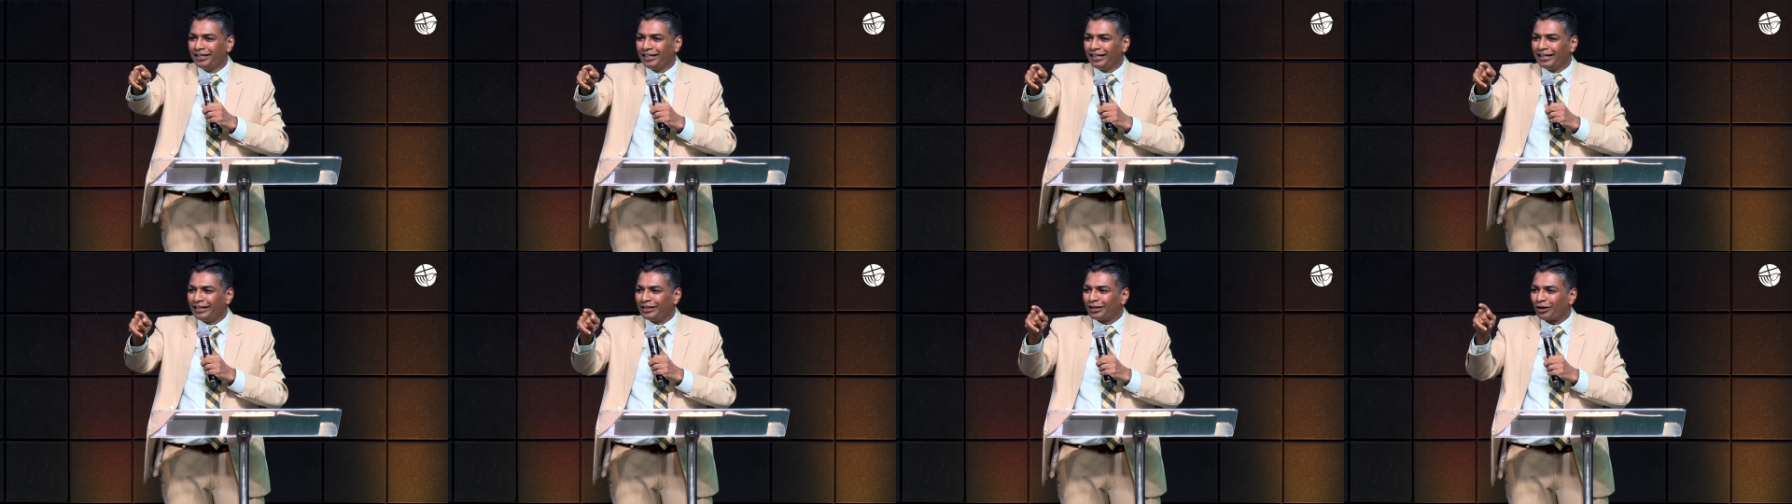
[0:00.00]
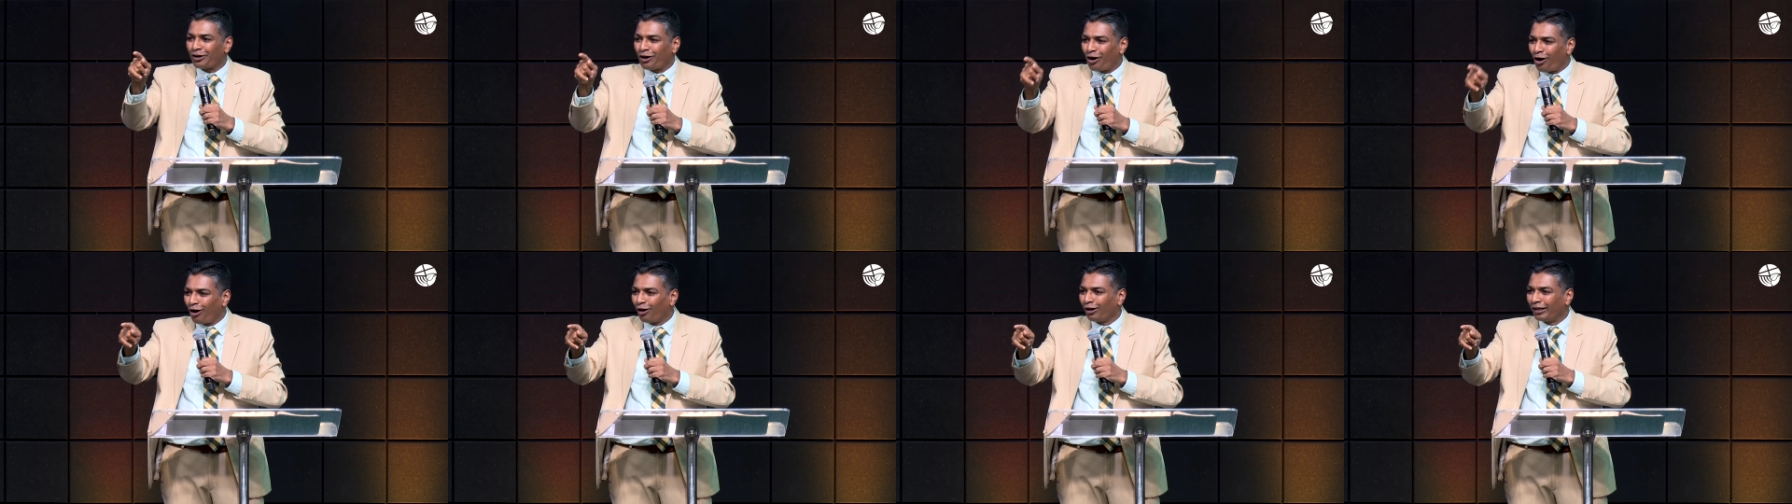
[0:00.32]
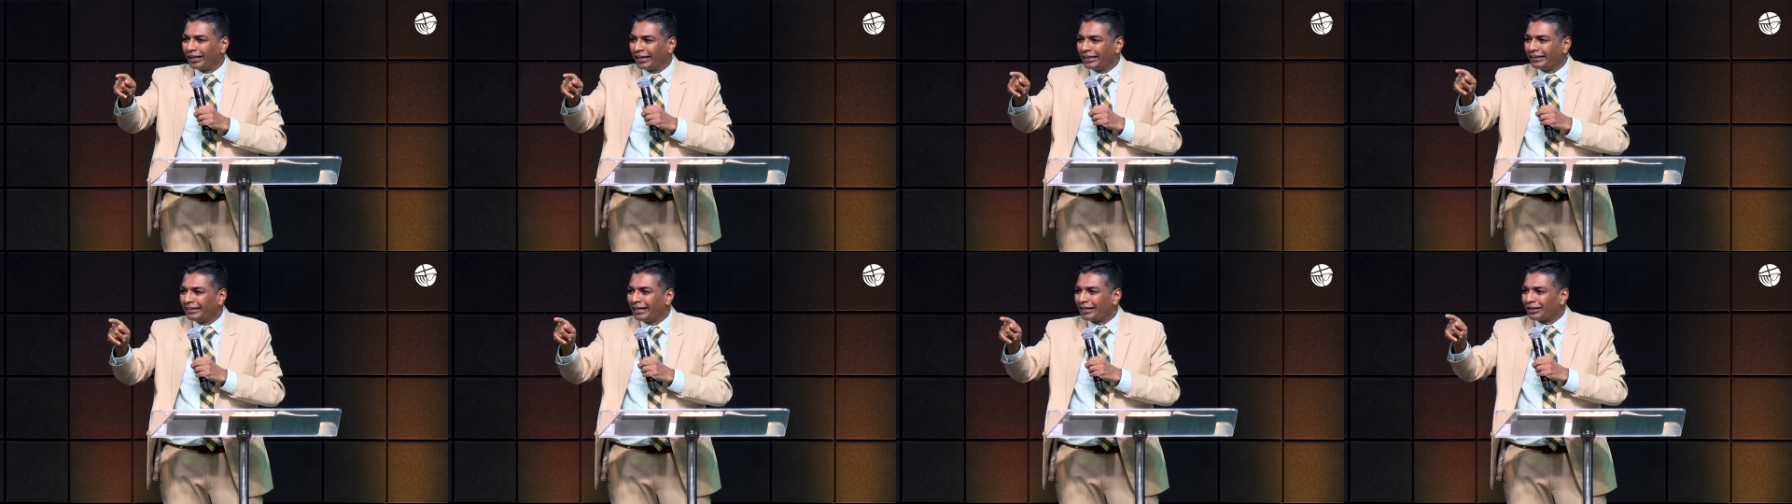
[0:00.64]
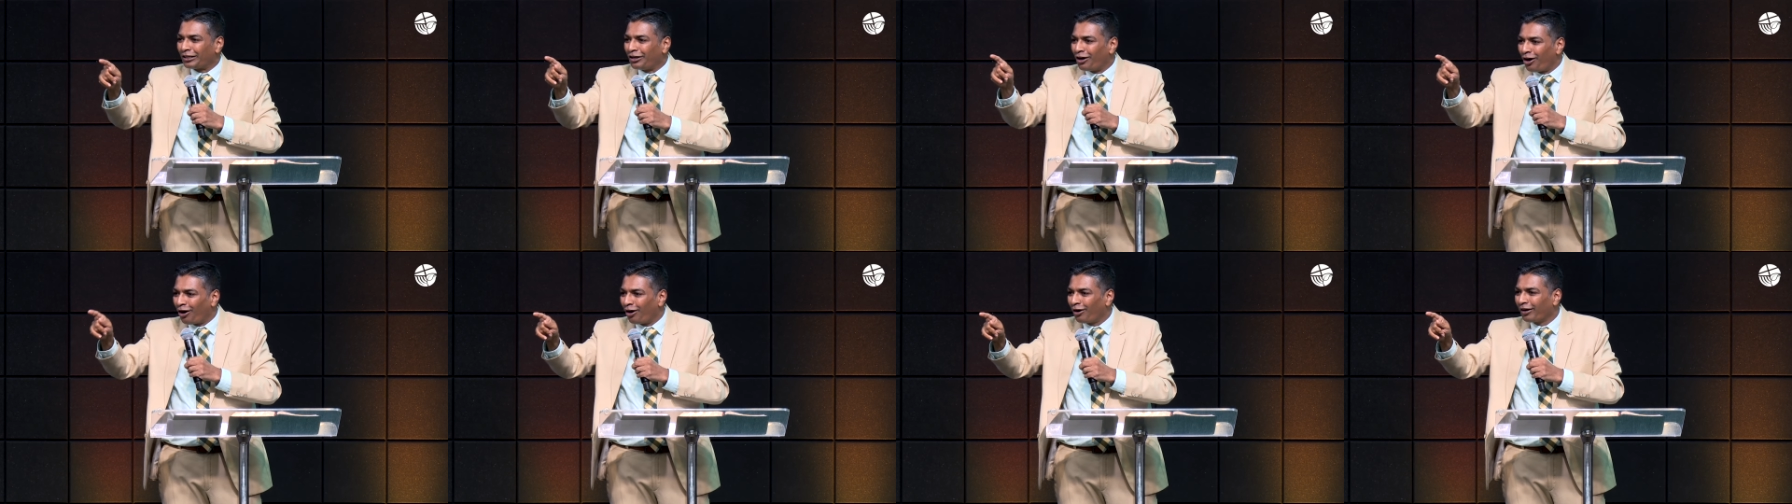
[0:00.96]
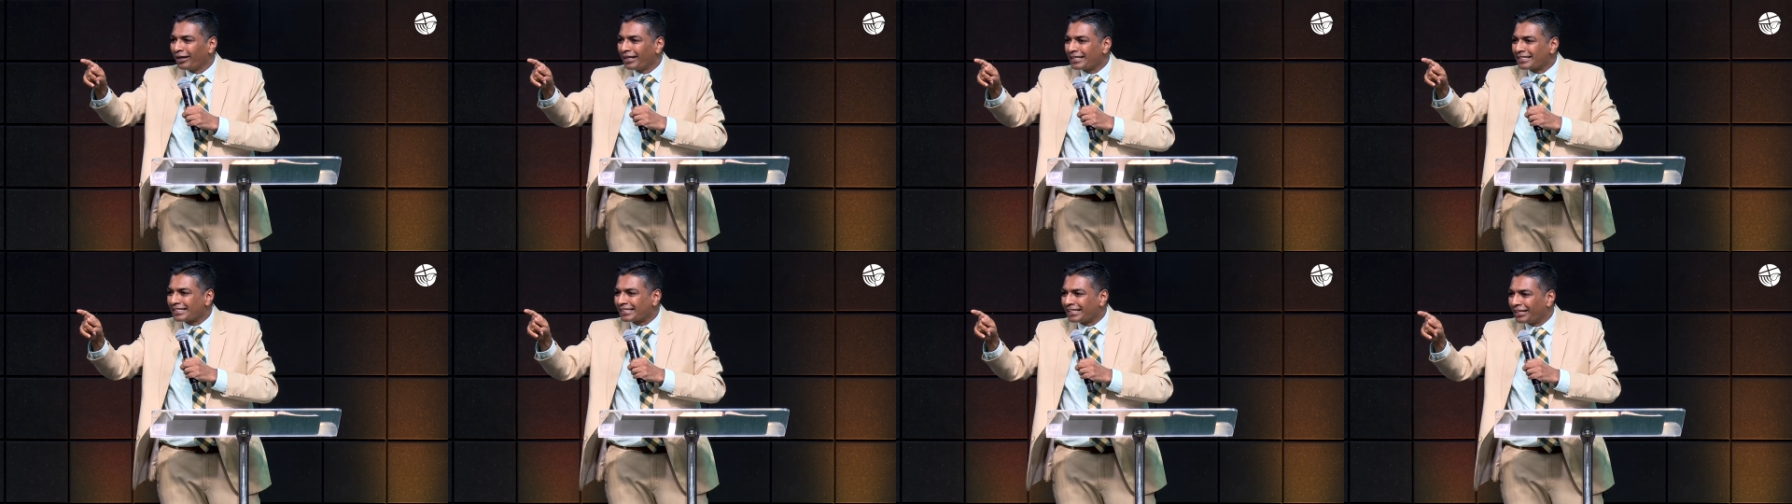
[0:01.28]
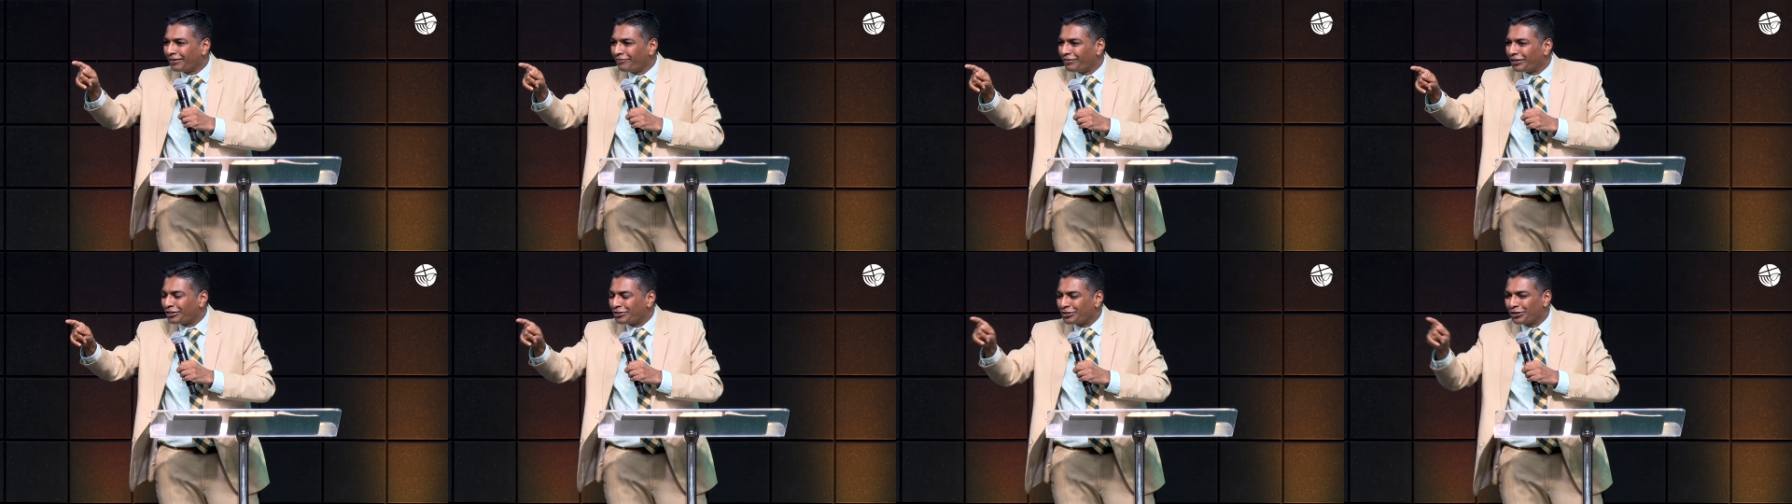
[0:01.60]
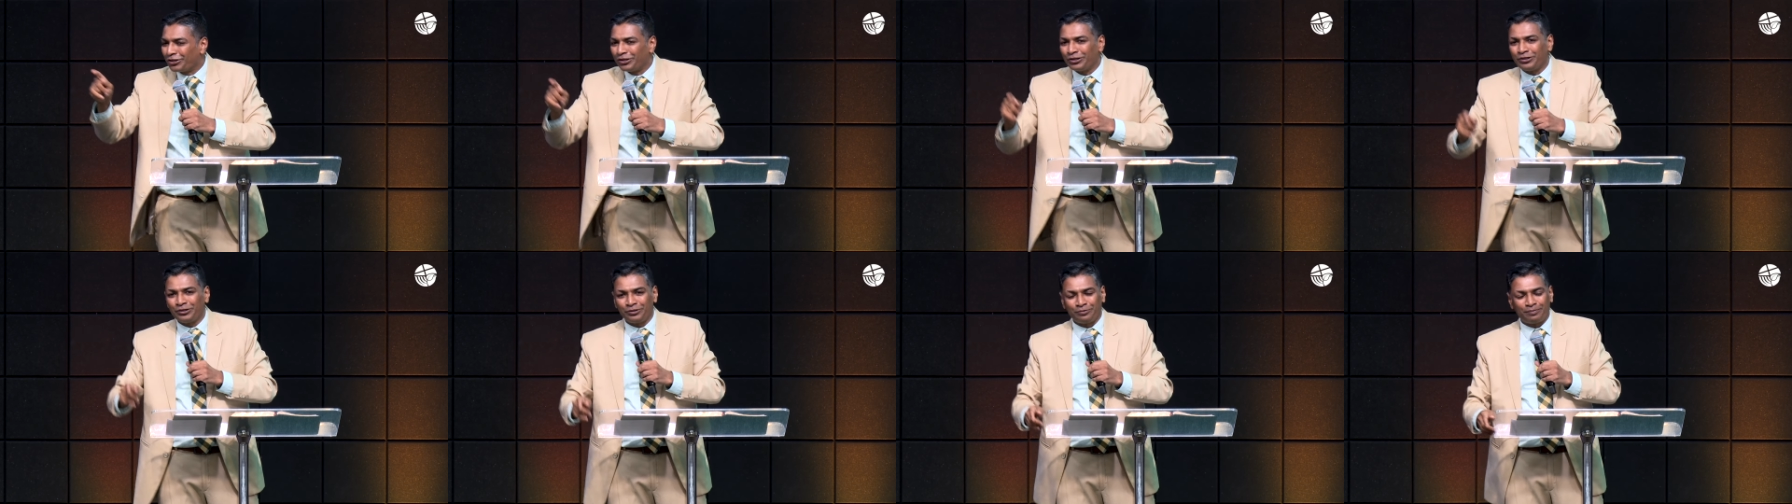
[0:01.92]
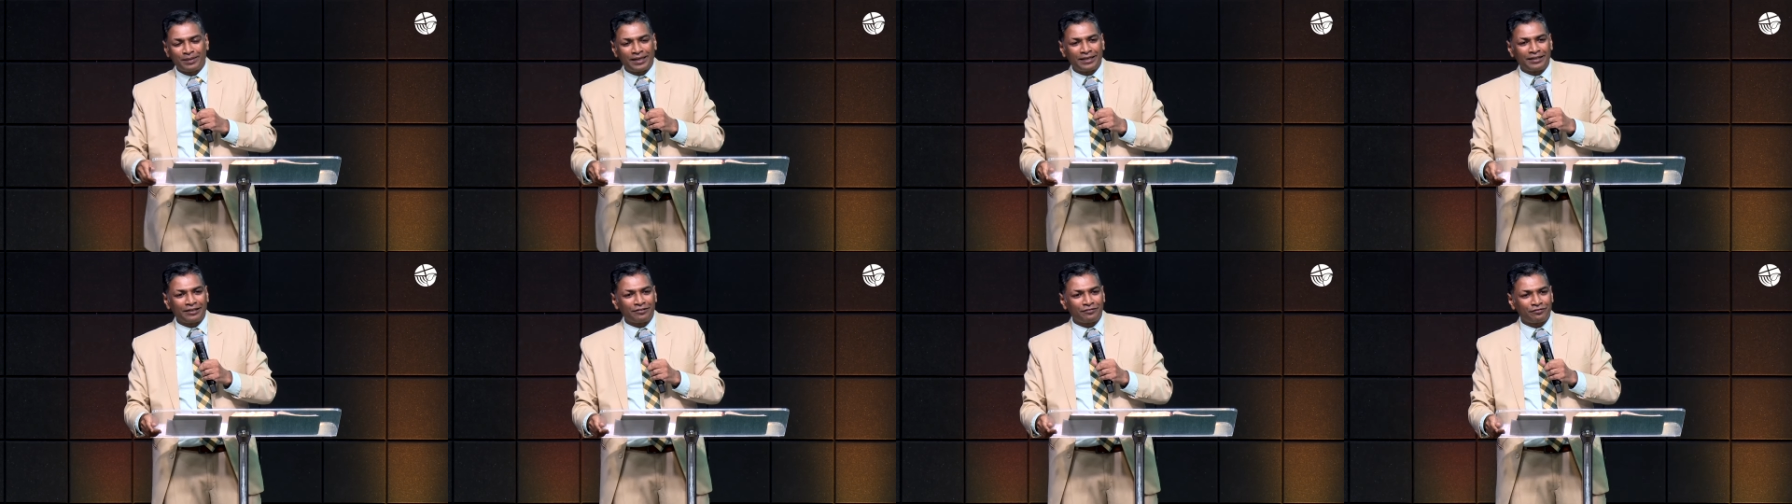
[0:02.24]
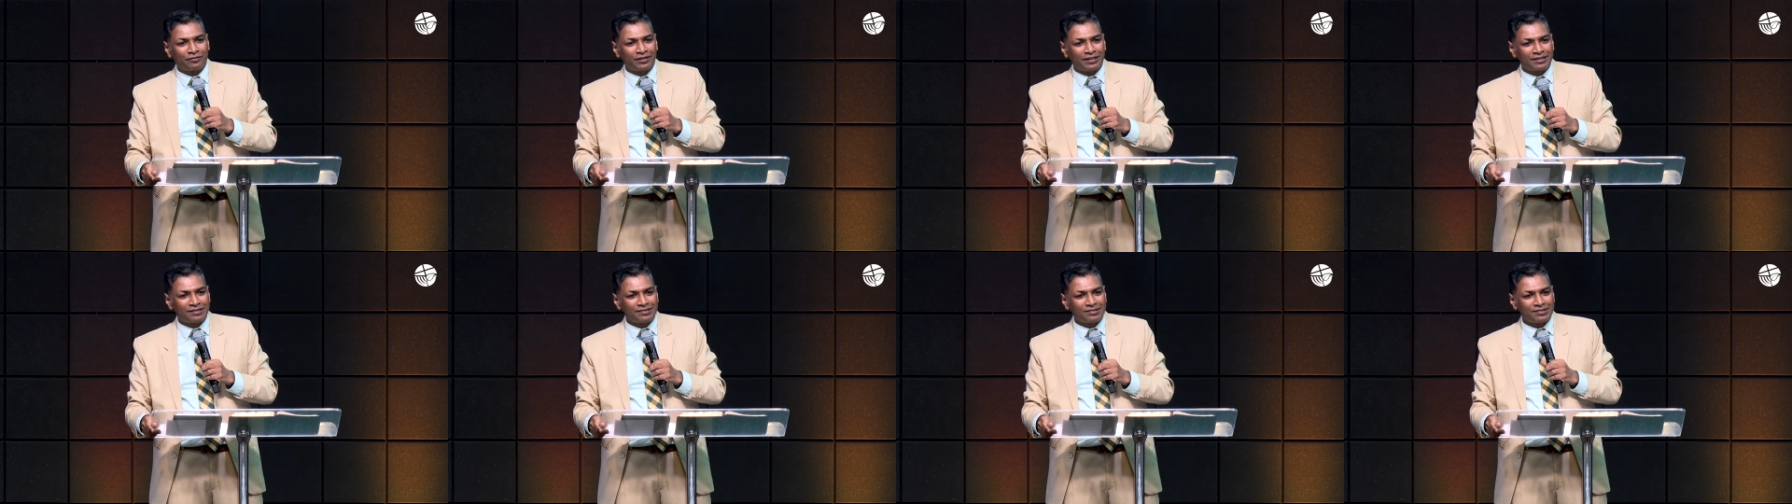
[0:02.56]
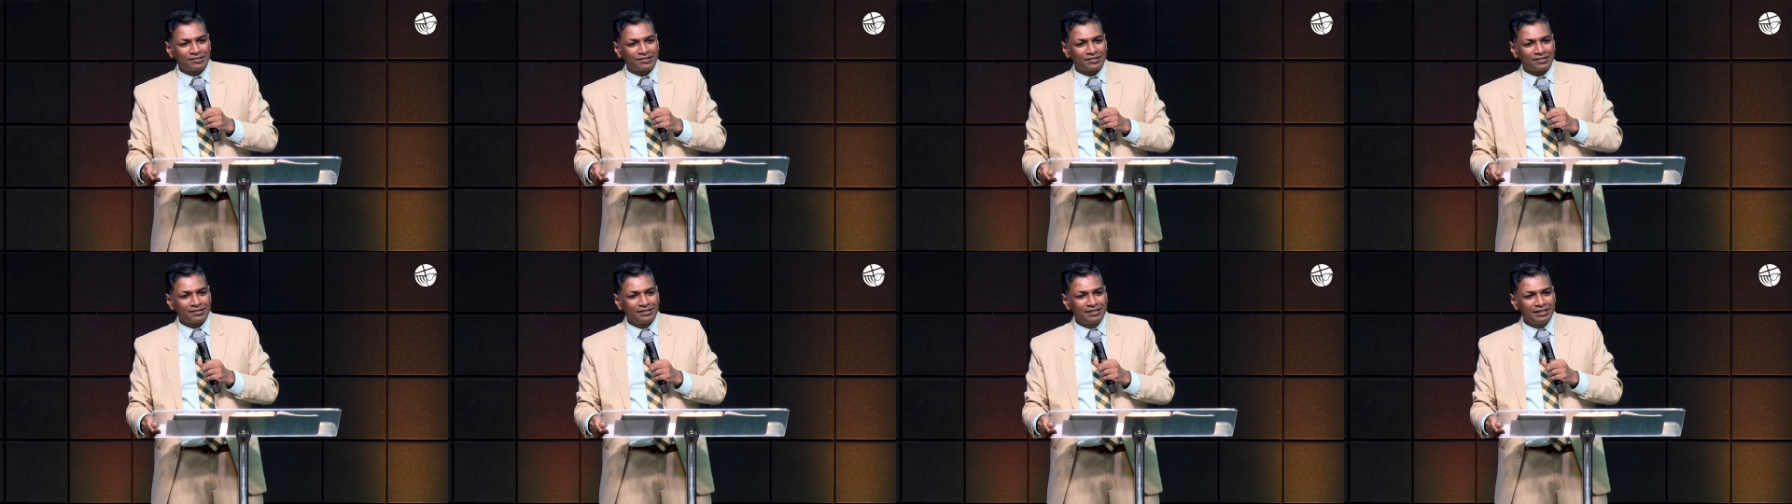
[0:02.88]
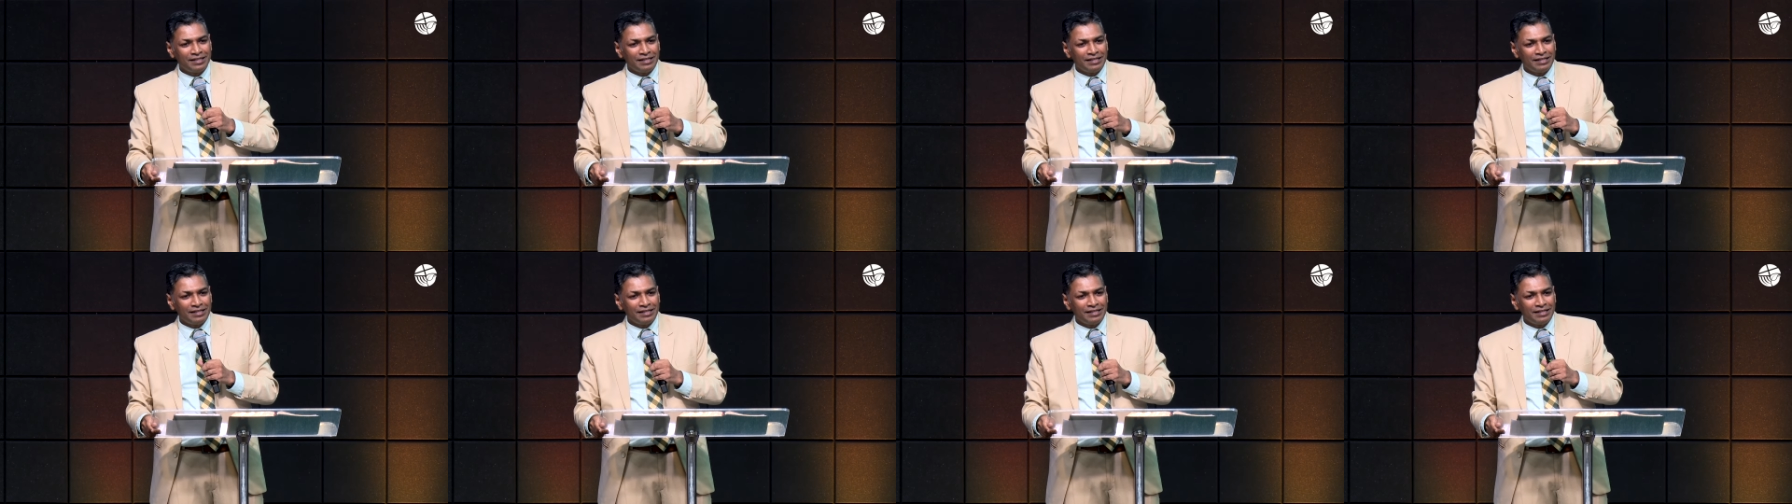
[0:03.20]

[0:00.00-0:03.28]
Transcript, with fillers: in the calling that God has given to you, my dear friends.